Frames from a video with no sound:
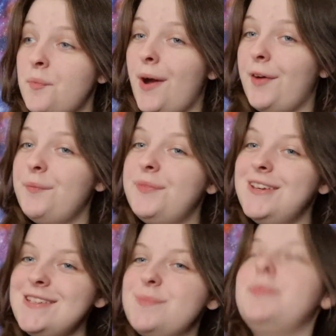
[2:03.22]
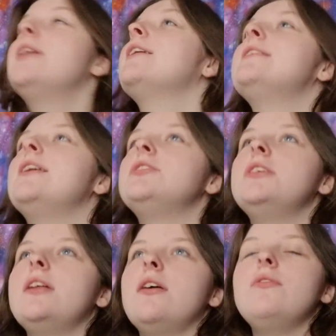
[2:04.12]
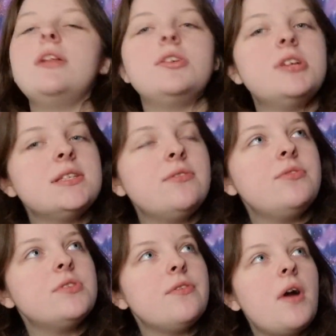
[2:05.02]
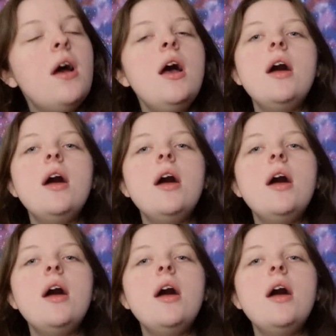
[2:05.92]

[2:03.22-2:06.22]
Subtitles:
wow, this book is actually like really interesting so far.